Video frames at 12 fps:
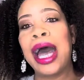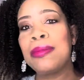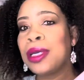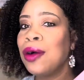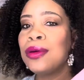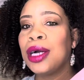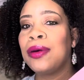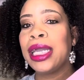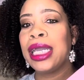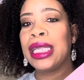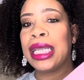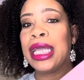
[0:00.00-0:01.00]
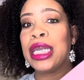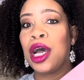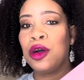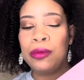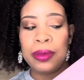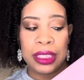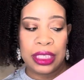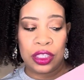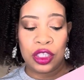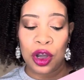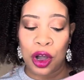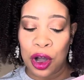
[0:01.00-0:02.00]
I'm gonna go ahead and open this,
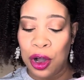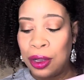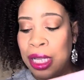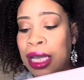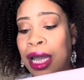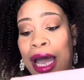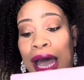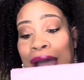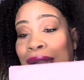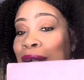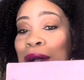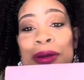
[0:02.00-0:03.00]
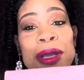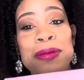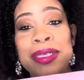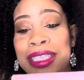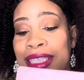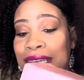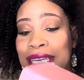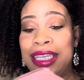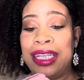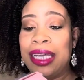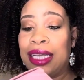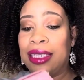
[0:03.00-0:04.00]
y'all. I don't know what's in it.
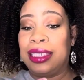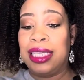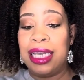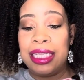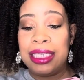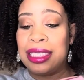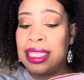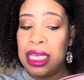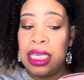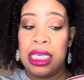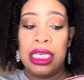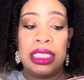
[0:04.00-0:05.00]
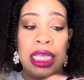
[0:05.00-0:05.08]
Like I said, this thing is